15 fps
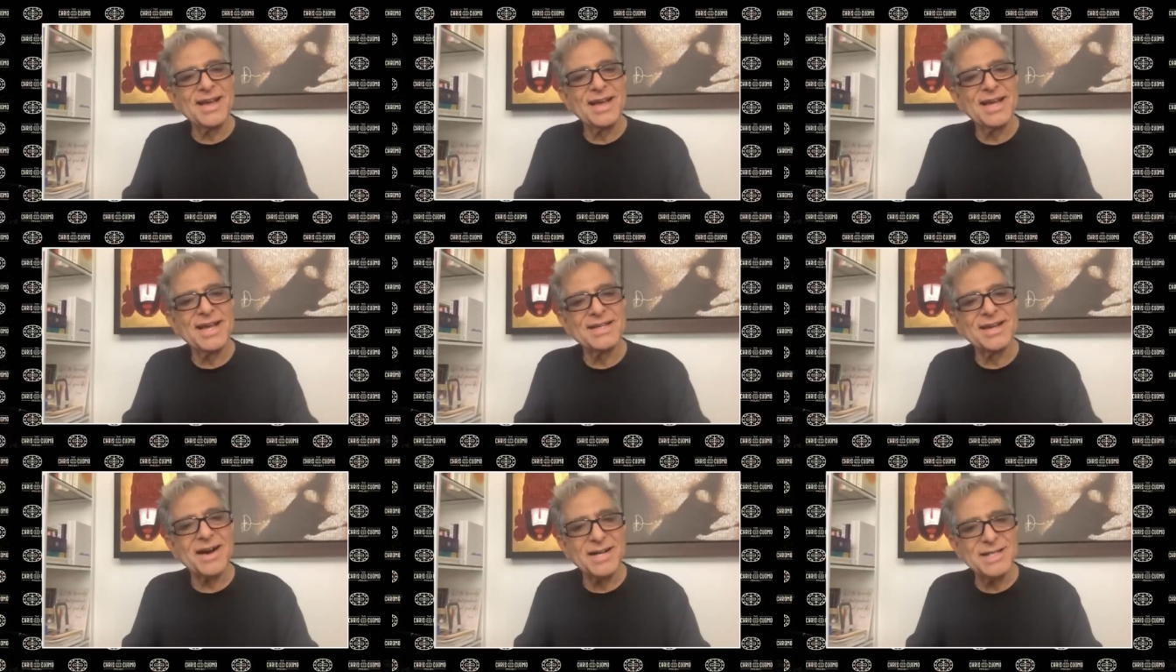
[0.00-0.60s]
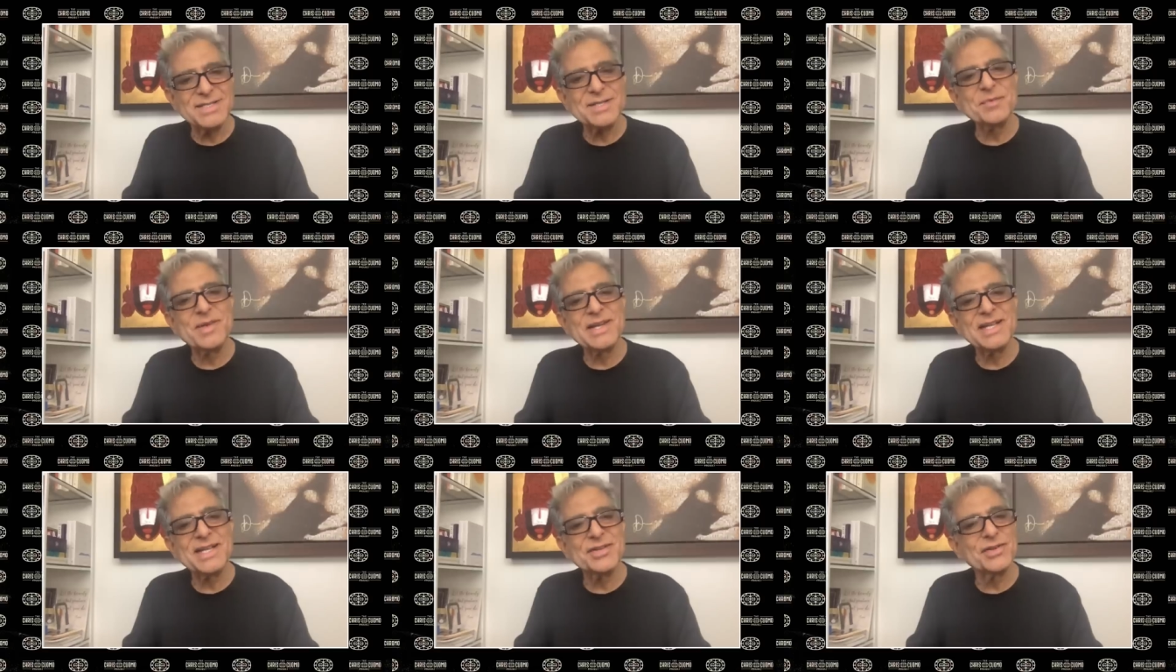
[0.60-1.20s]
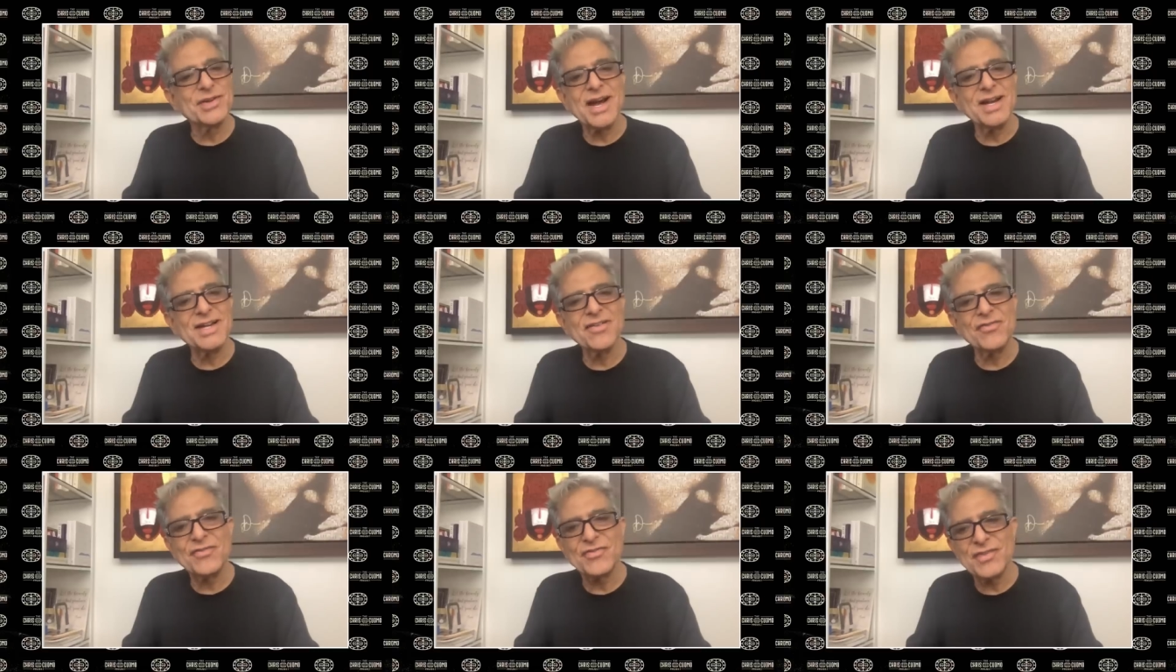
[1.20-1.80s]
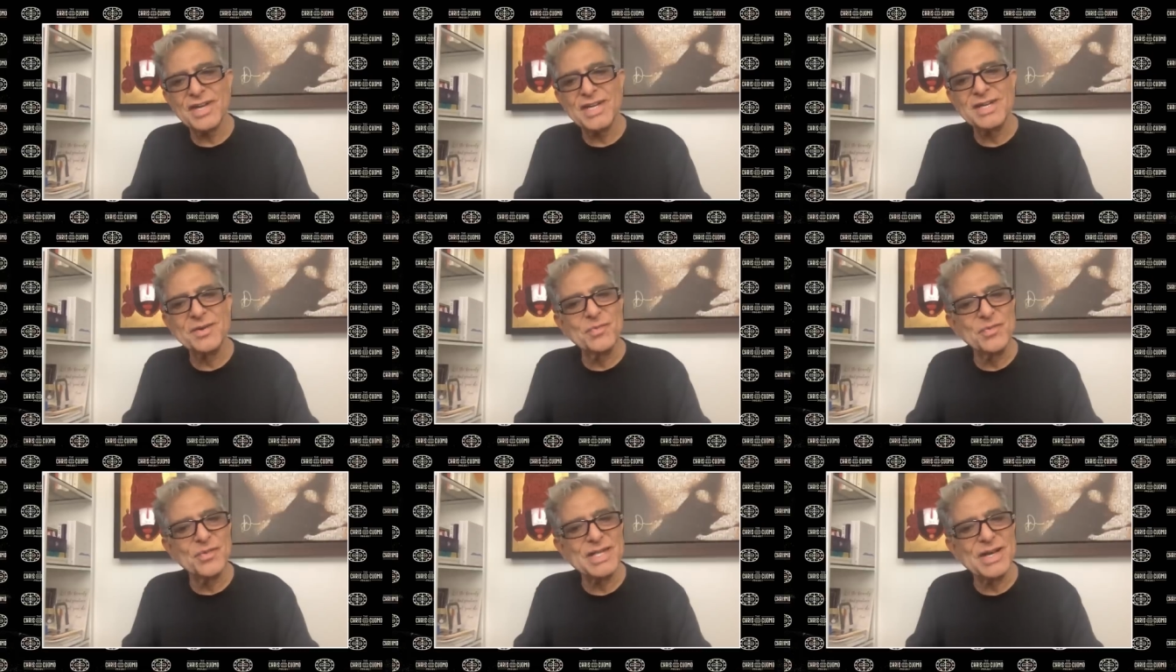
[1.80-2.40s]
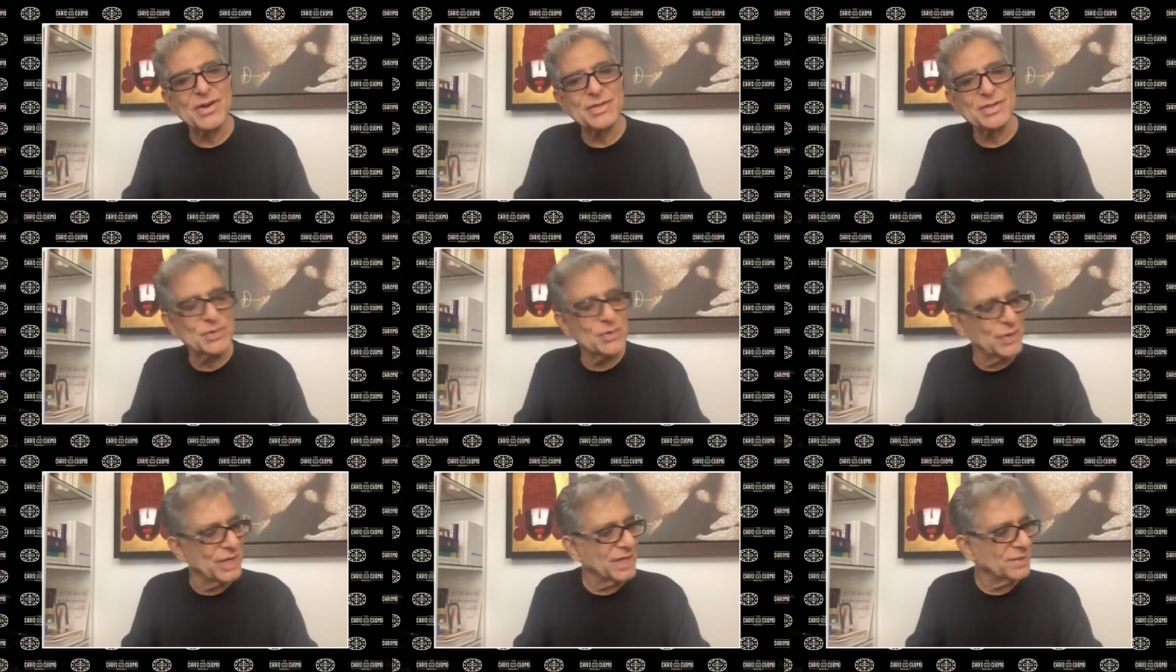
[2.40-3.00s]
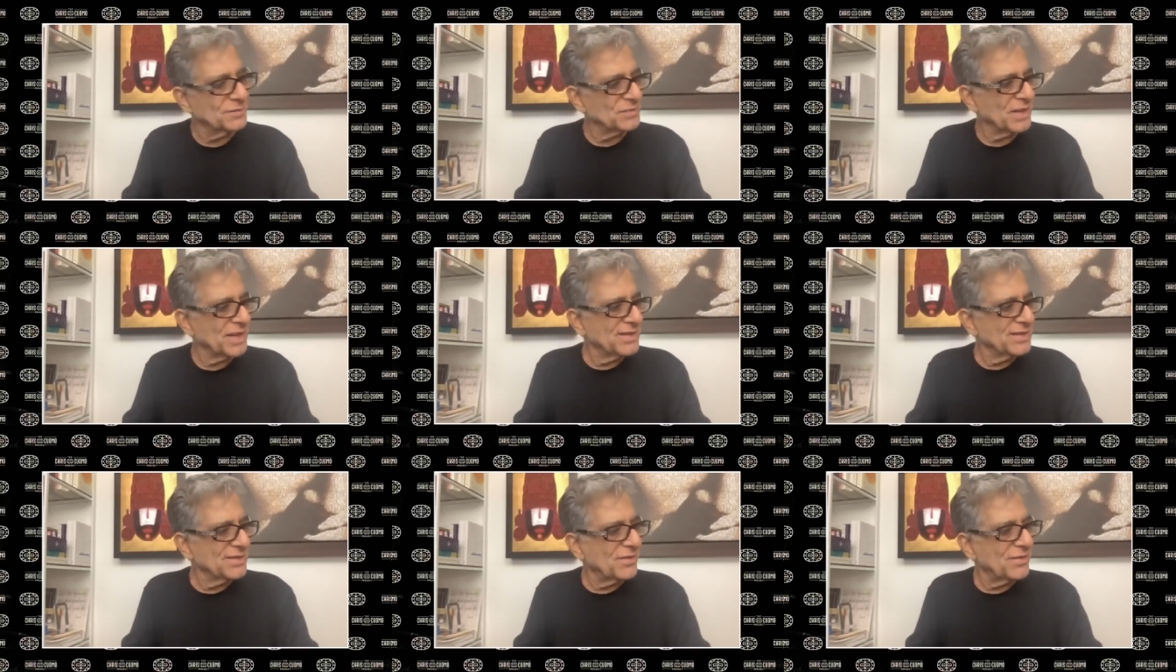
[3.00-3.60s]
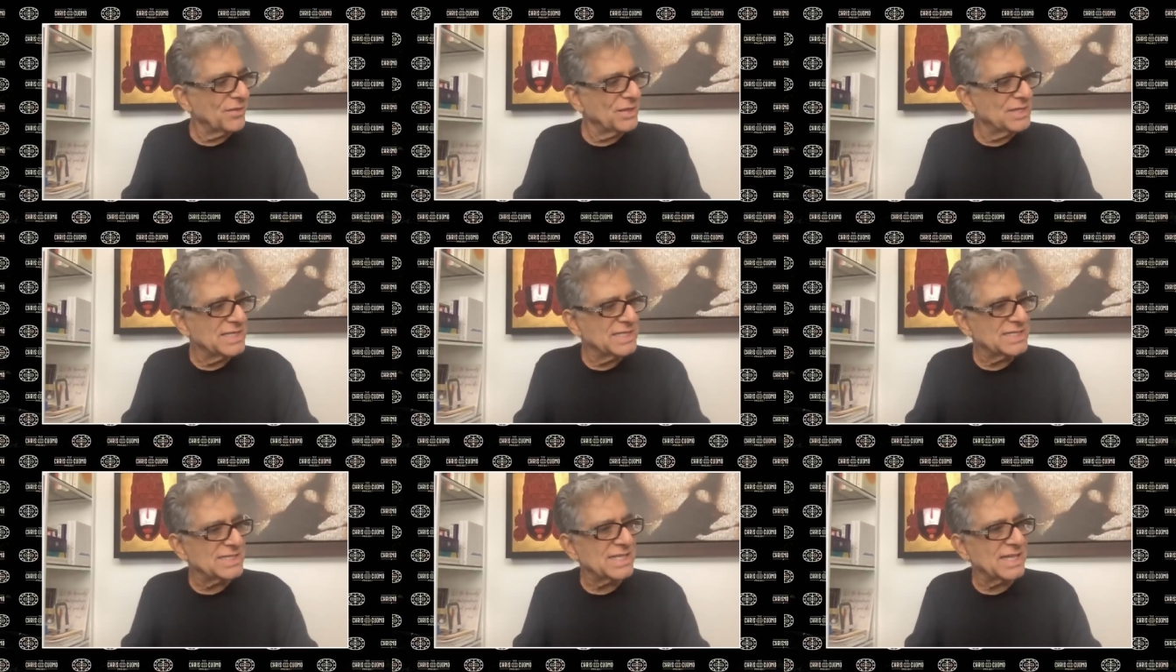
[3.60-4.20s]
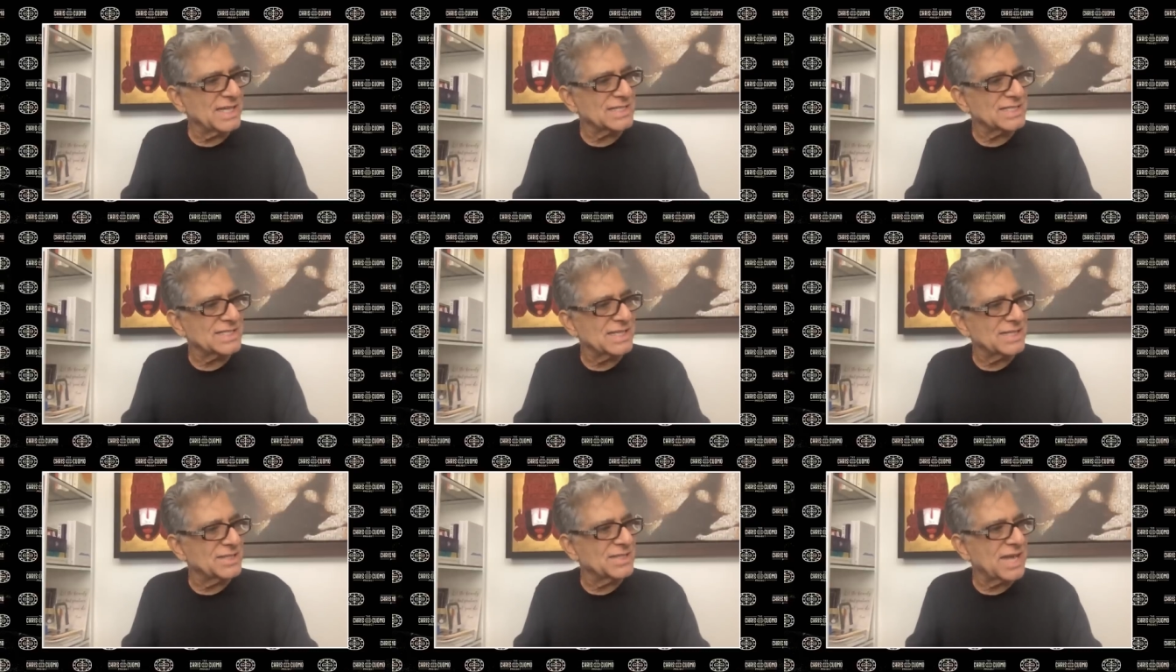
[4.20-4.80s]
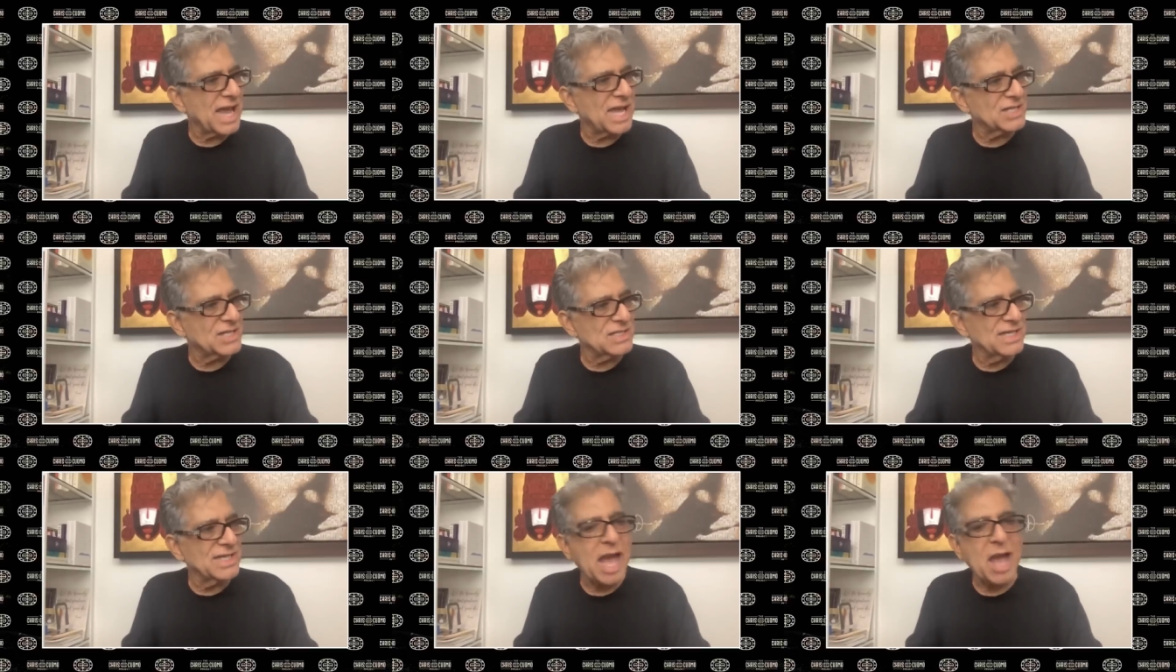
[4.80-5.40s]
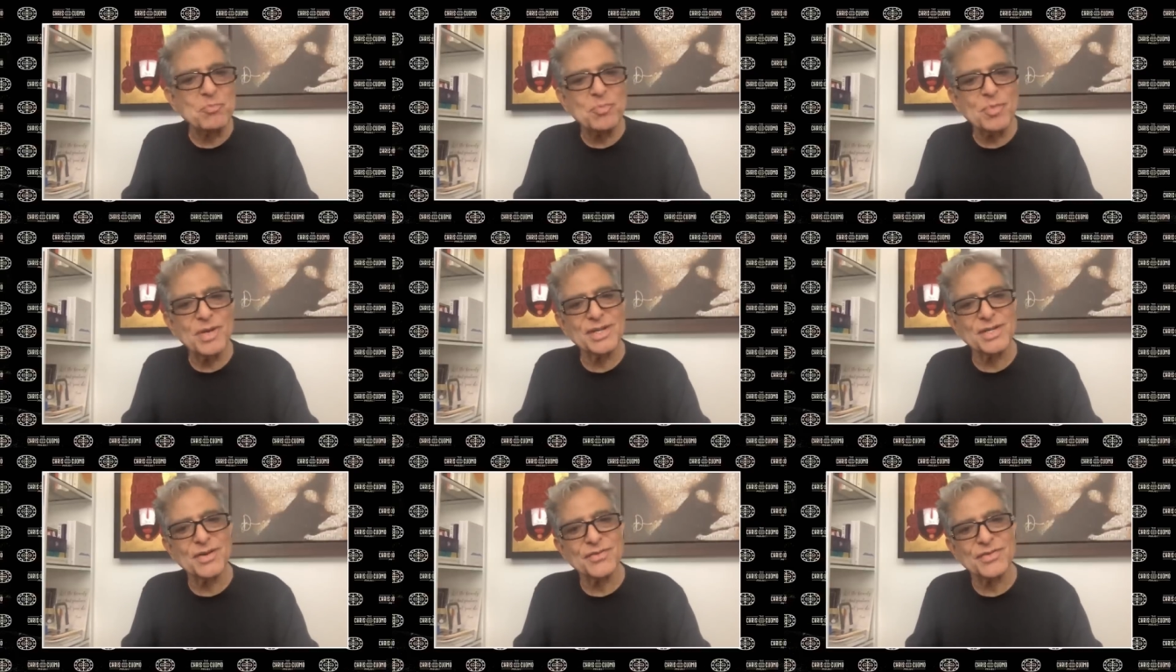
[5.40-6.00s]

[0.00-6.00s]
And ultimately, you can't have freedom without knowing all these things that actually hamper your